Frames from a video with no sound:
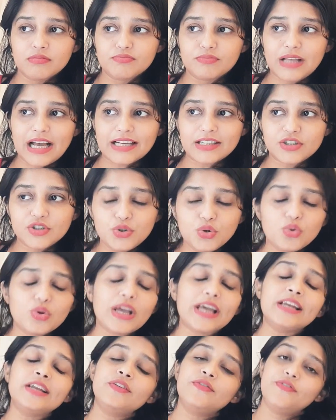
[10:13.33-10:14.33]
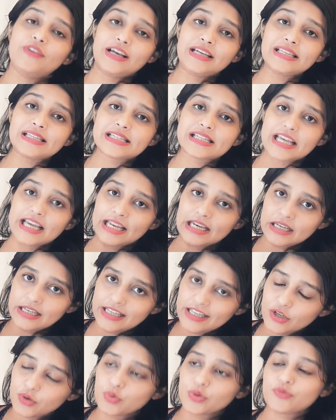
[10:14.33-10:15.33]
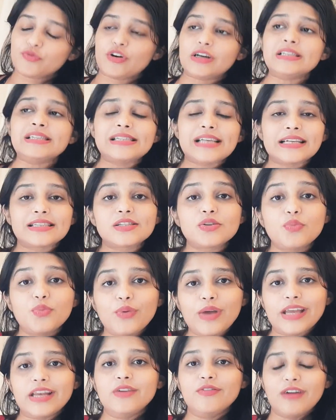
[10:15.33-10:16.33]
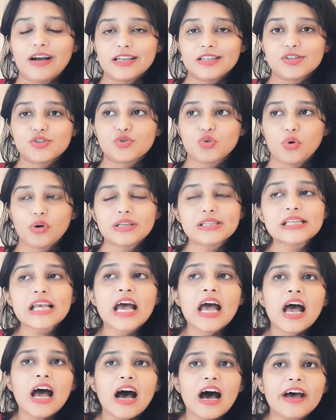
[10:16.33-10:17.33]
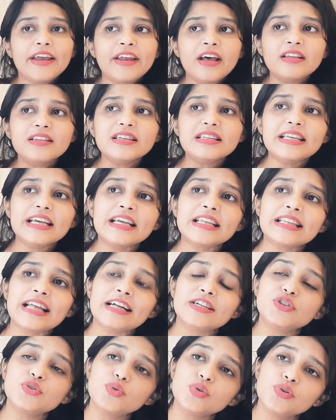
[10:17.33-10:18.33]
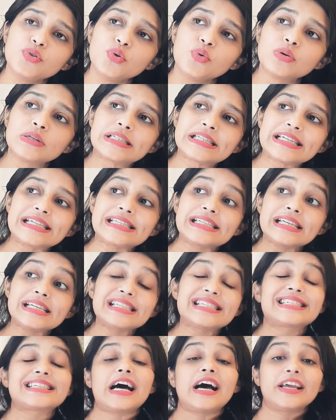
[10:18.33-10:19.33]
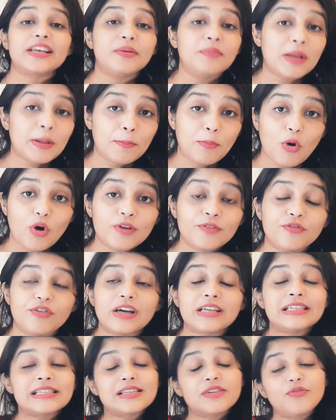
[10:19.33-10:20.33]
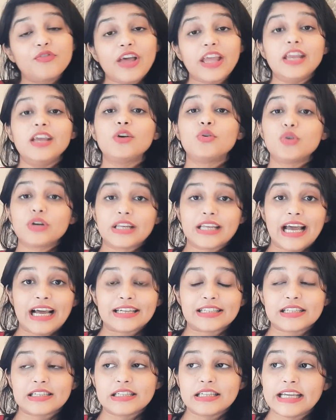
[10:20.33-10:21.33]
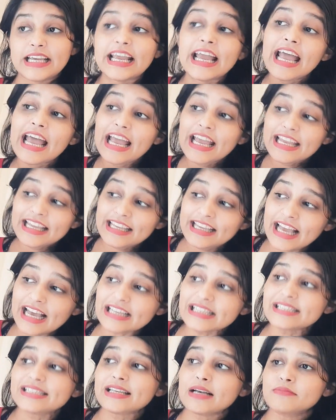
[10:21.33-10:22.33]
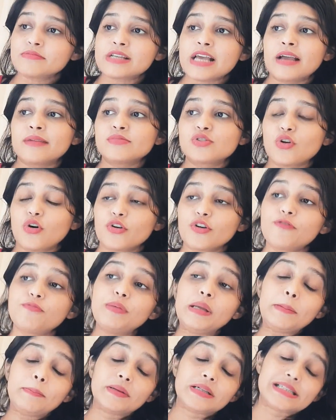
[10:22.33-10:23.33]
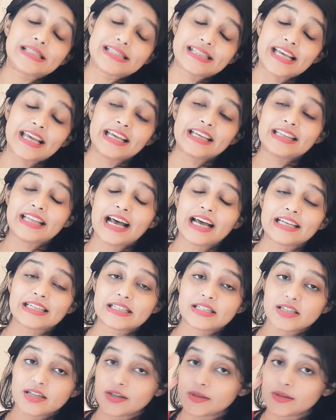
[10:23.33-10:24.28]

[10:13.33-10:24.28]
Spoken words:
that you can invest in liquid funds. That's a very wise choice. Another thing that you will notice is dynamic bond fund is a very good category. Yes, sometimes a lot of people say that